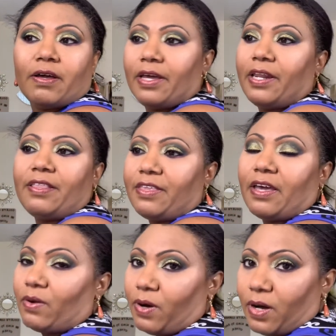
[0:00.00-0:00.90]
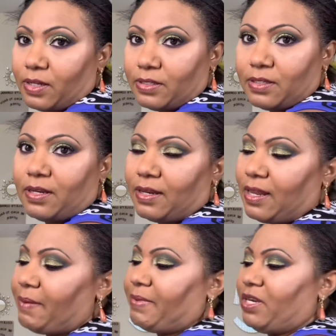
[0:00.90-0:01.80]
anything at all,
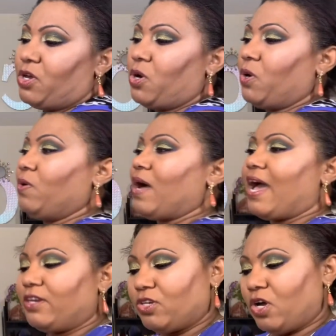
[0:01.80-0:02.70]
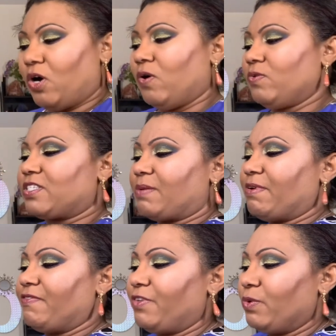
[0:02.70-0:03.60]
let me know. I know
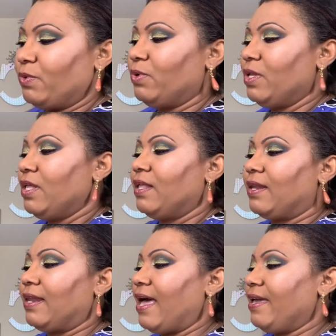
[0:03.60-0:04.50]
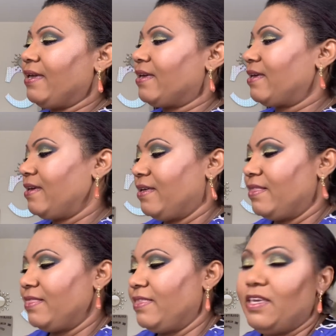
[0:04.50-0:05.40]
some of you like
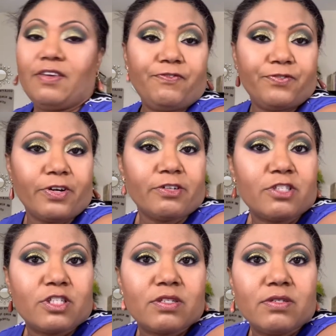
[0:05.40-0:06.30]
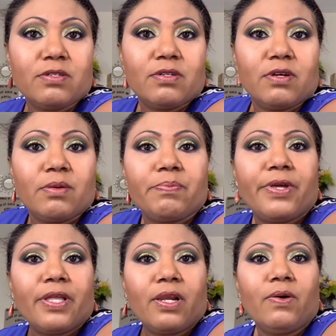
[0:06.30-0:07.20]
the first
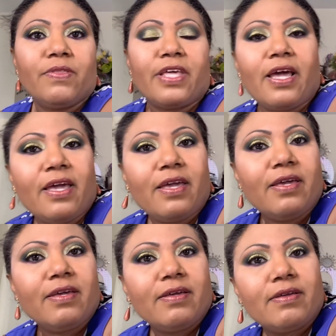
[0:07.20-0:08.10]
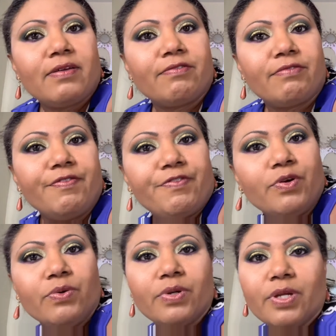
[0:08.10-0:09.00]
pillow that I
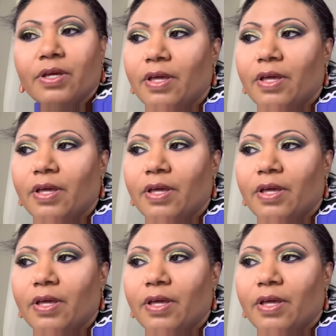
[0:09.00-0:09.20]
reviewed.